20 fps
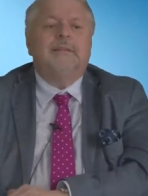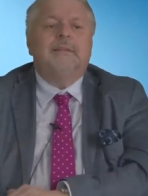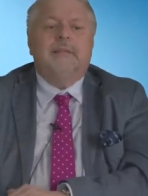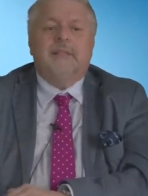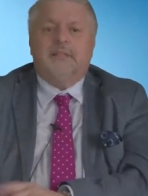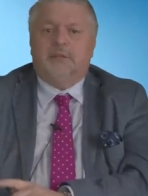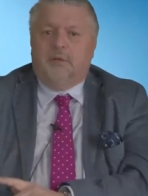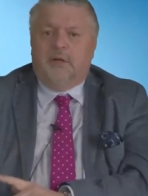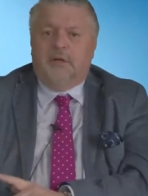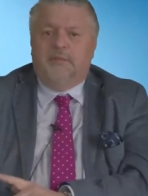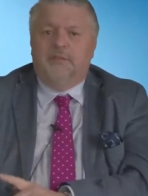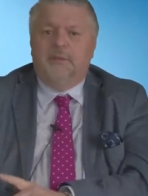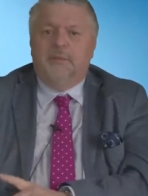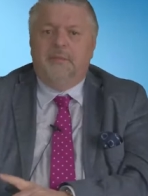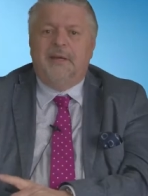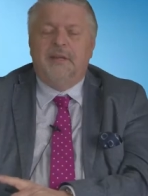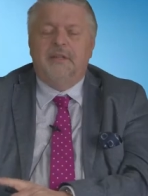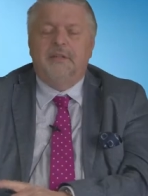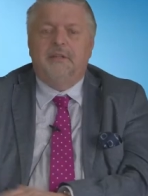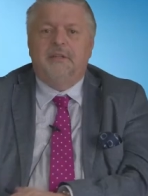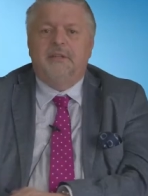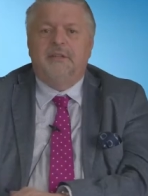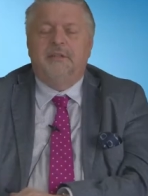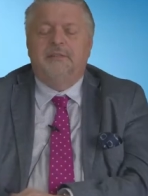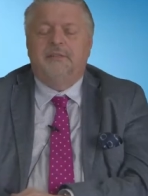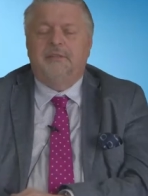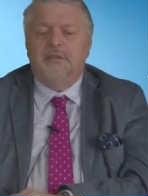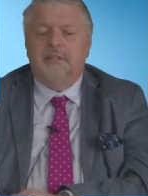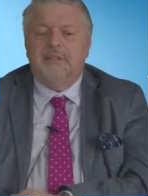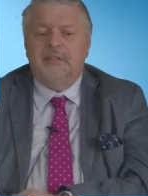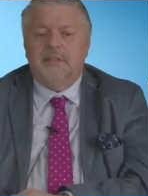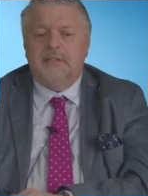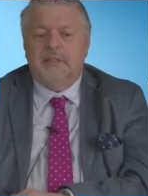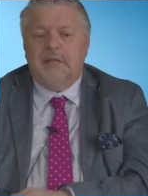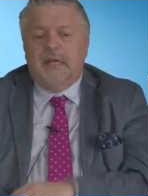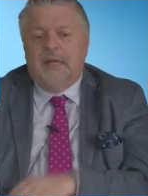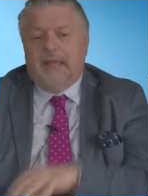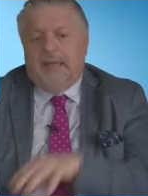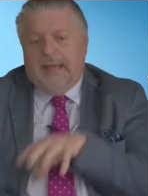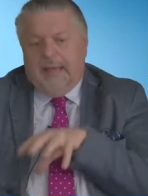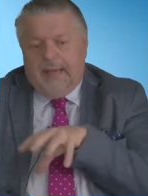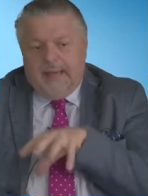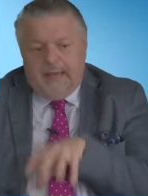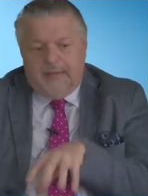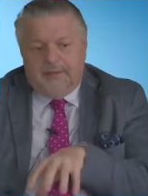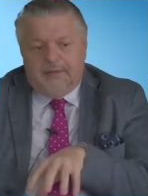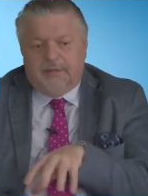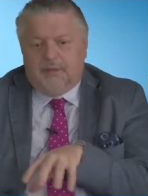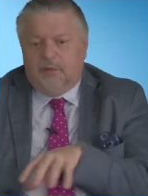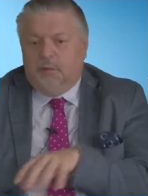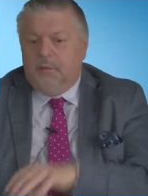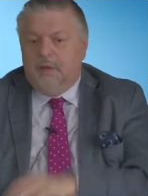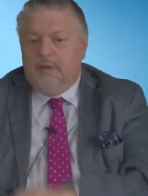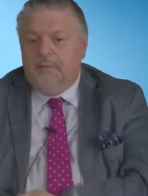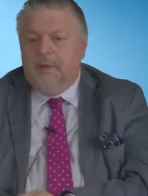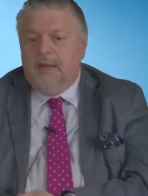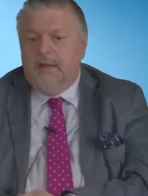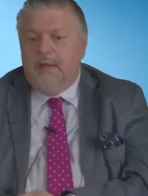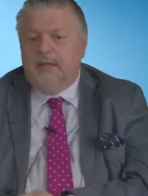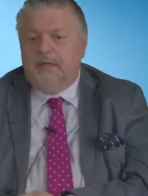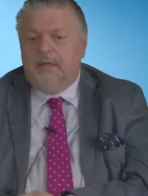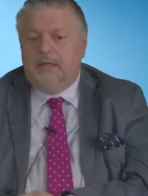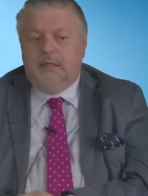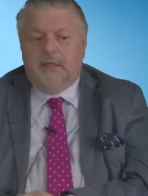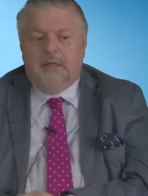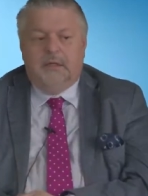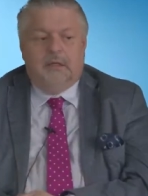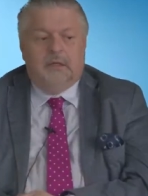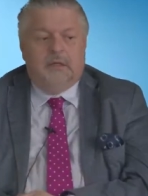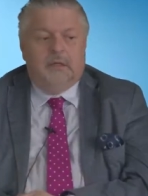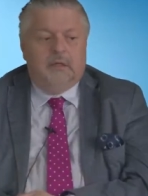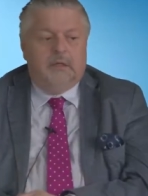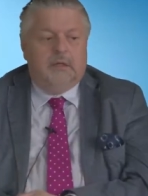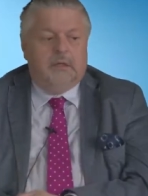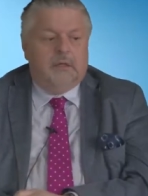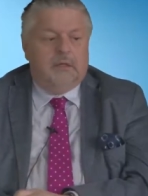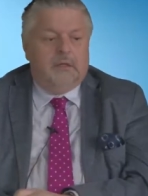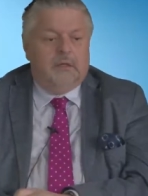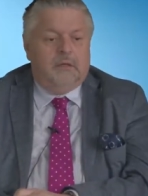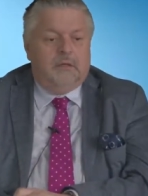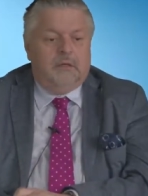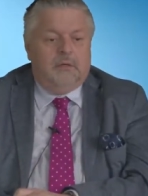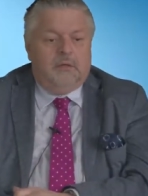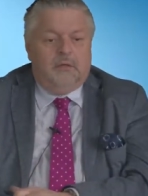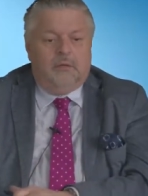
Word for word: that's one of the major differences, and we make, uh,